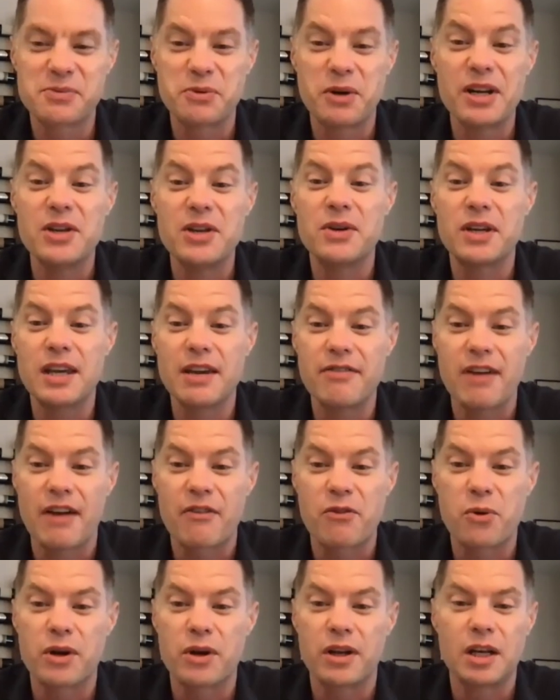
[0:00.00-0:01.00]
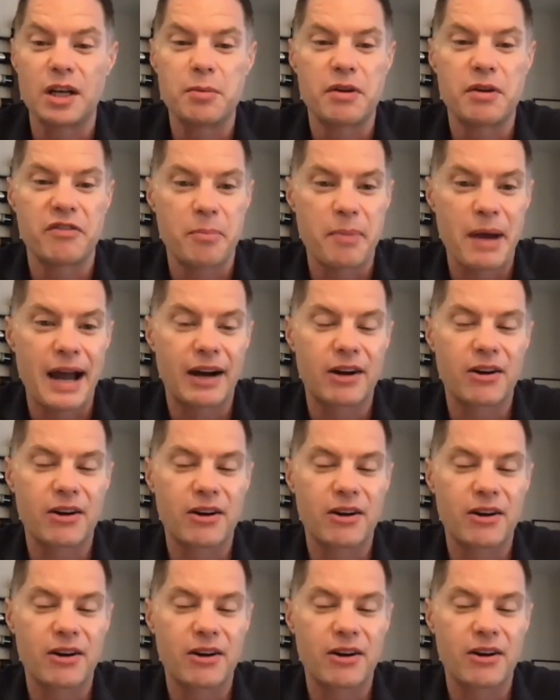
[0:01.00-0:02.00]
Why don't you give everyone a little bit of a
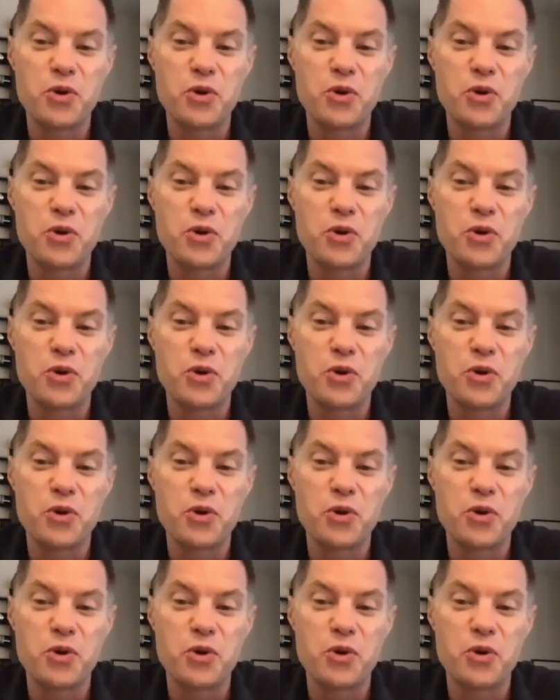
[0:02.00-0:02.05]
background on